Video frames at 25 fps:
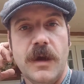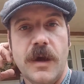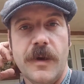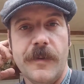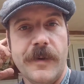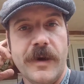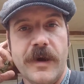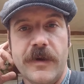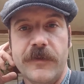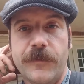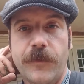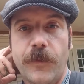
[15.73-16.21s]

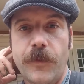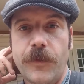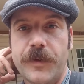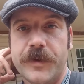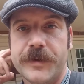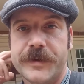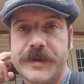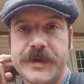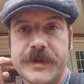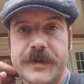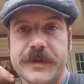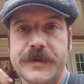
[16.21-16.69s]
about 4
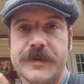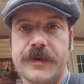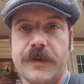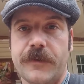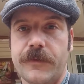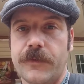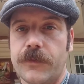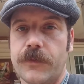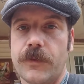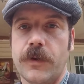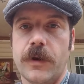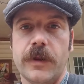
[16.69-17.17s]
inches
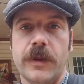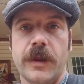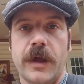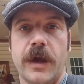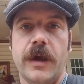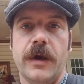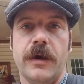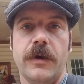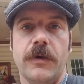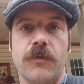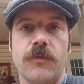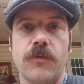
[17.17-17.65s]
of the
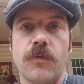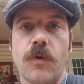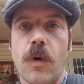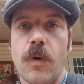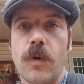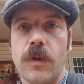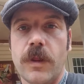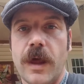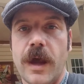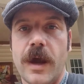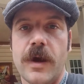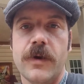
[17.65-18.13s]

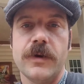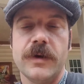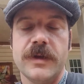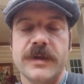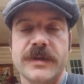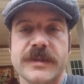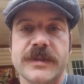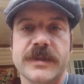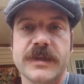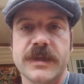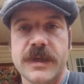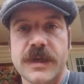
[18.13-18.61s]
rollout
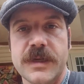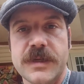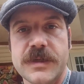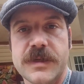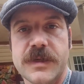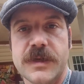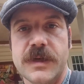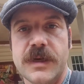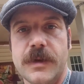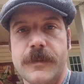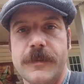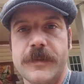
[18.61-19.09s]

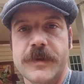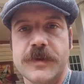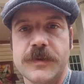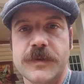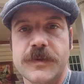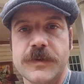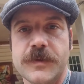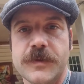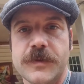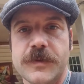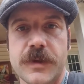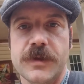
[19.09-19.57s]
insulation in the
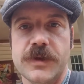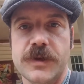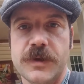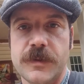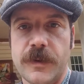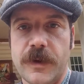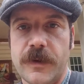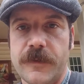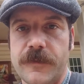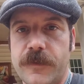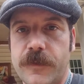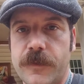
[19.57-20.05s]

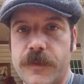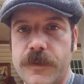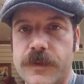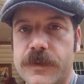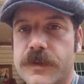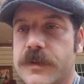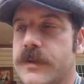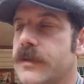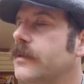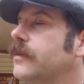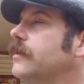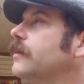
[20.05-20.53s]
2x4s
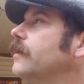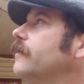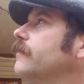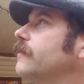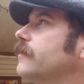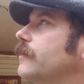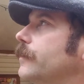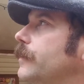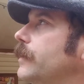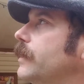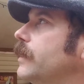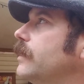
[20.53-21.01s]
of the
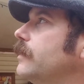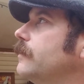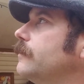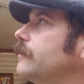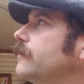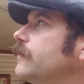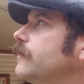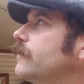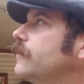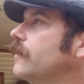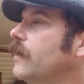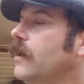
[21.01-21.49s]
beams
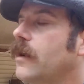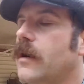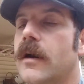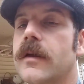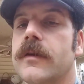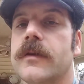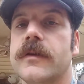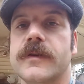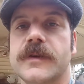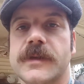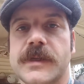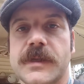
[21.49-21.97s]
on the
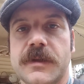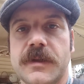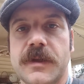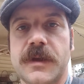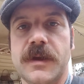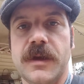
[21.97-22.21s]
ceiling,